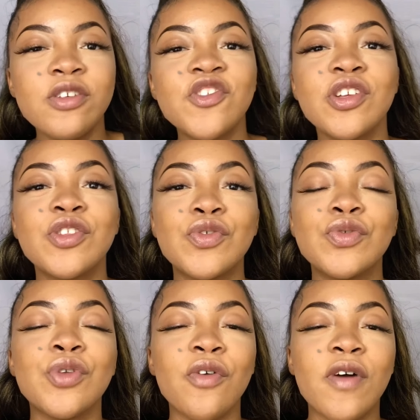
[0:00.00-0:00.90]
do
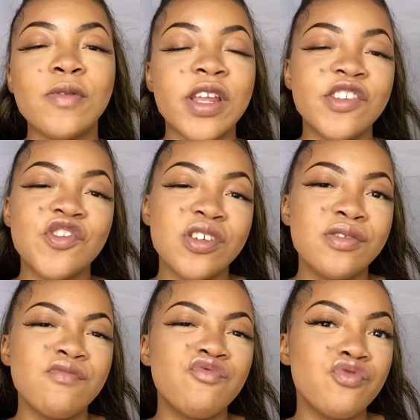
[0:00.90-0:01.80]
no
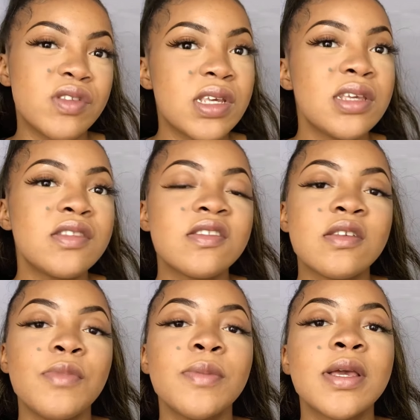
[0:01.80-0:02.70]
foundation routines,
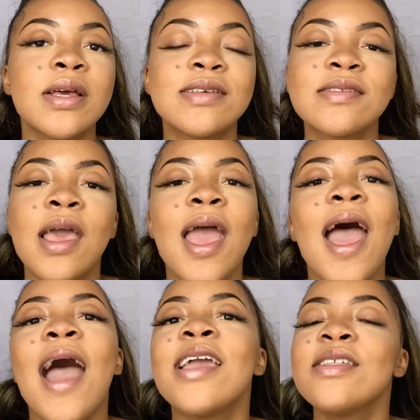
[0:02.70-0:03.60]
simply because
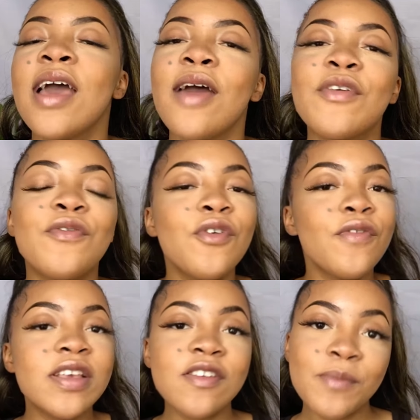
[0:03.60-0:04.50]
I either have a full
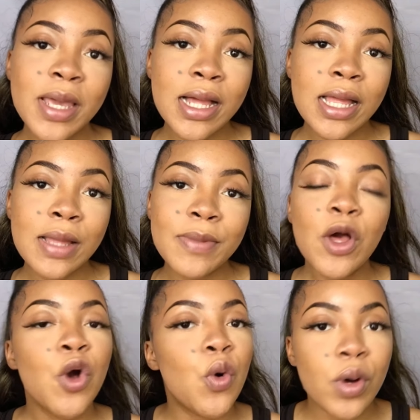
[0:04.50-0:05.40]
face of makeup
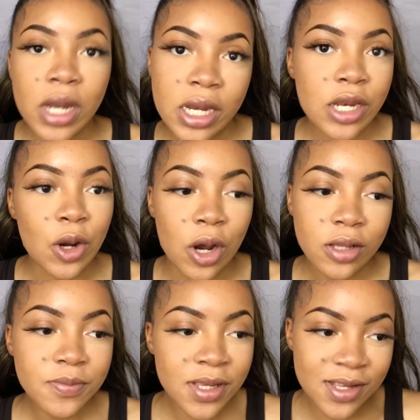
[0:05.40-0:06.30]
or none at
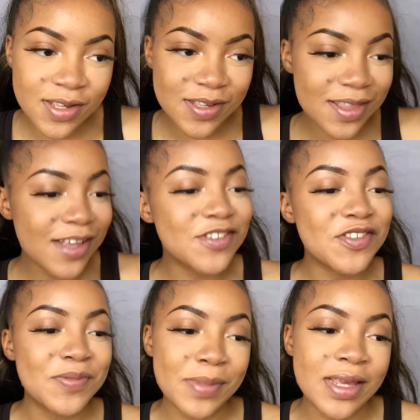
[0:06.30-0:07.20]
all. That's
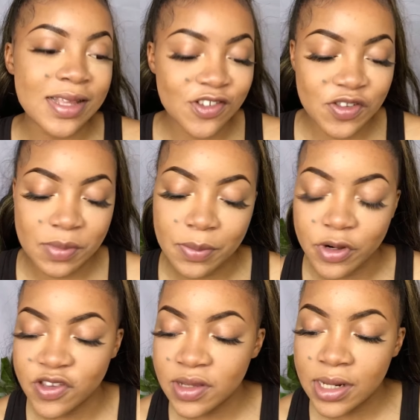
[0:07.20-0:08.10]
just me
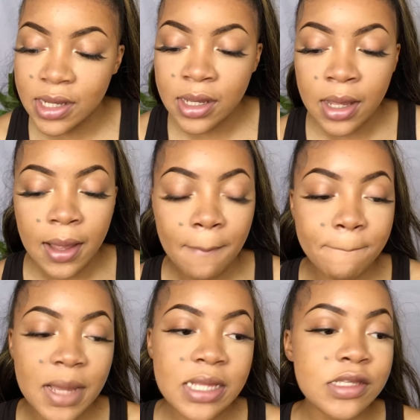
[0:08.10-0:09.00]
personally,
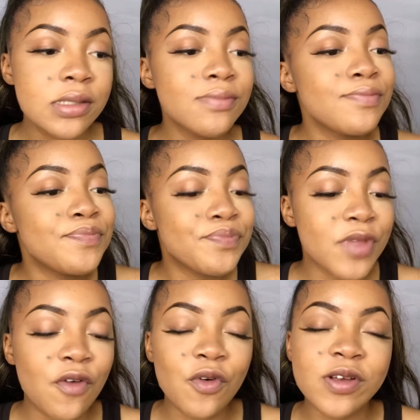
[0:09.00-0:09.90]
but
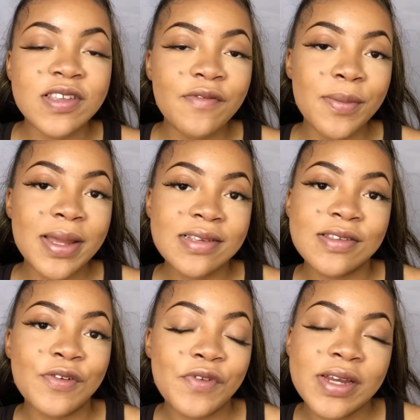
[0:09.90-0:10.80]
of course everybody's
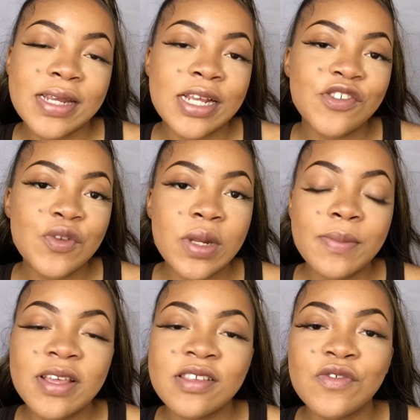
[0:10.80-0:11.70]
different, and I just want to
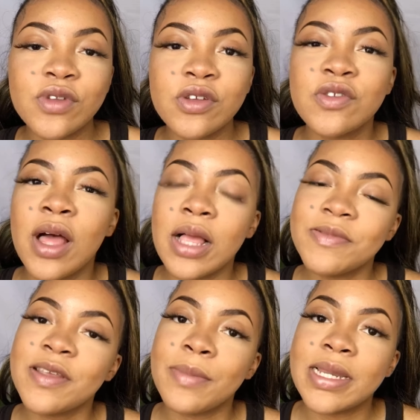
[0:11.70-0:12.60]
make this video to help
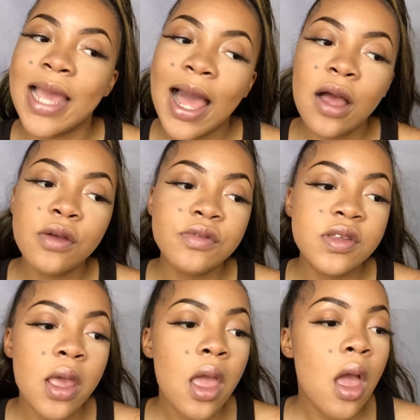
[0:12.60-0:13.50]
somebody
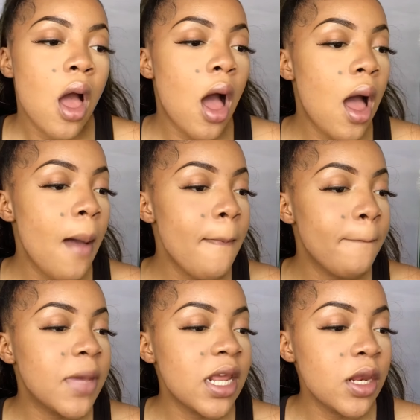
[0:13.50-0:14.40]
out.
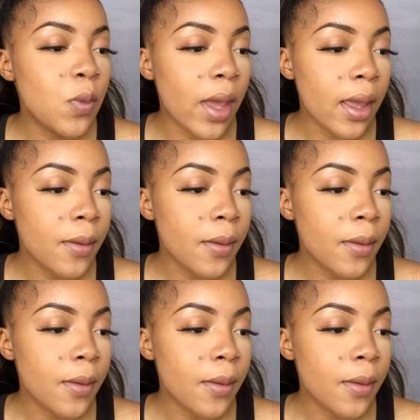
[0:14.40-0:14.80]
But anyway,